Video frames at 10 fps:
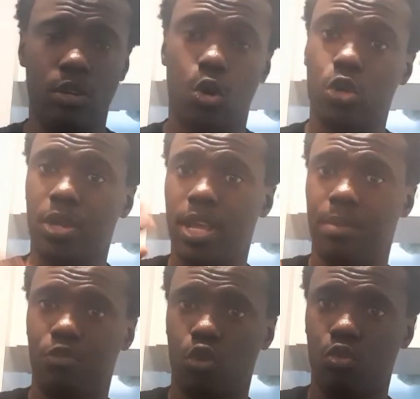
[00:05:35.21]
Or you can hit
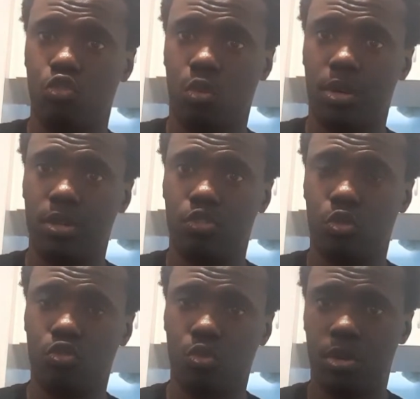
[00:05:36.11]
up Joe Jordan
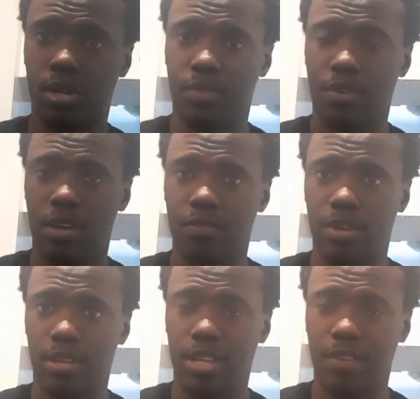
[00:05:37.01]
of
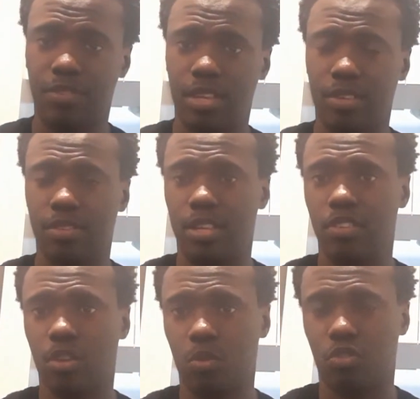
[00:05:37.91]
Elite FTS, and he's
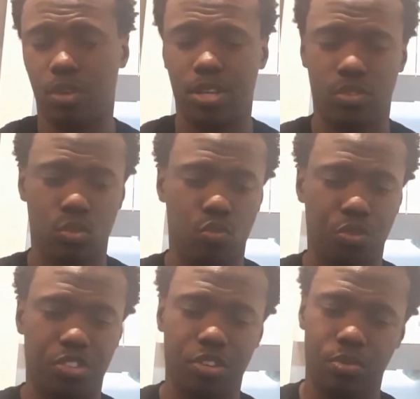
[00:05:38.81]
always great to
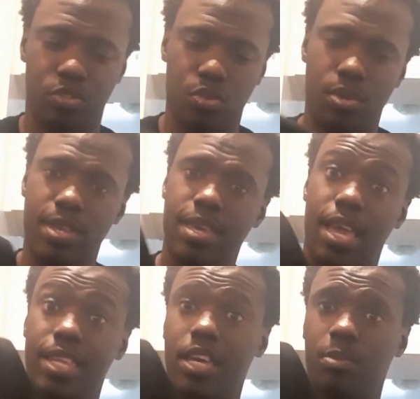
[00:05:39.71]
reach out to,
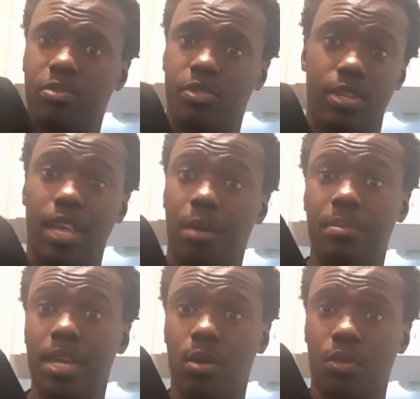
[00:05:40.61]
and he helped
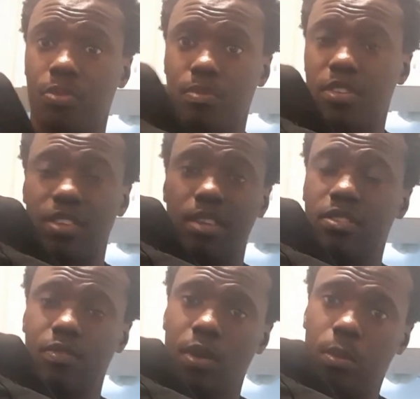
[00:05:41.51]
me out with the sizes
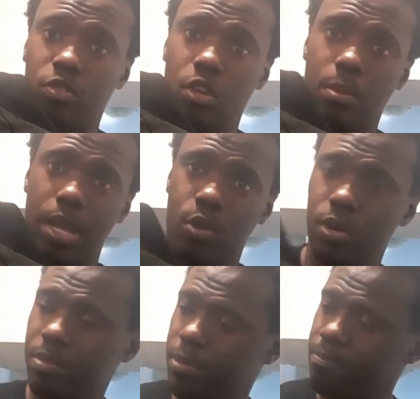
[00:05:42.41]
of almost all my
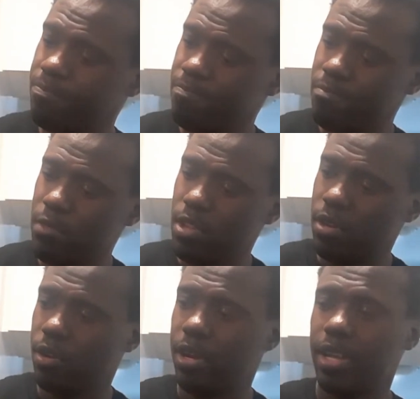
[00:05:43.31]
equipment.
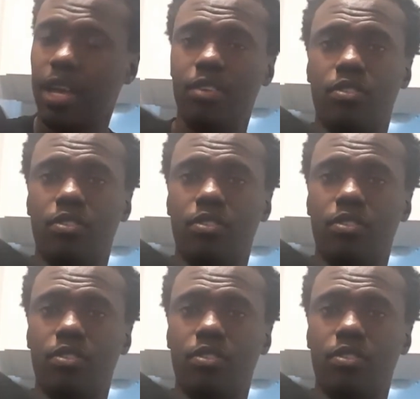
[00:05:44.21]
All right, guys.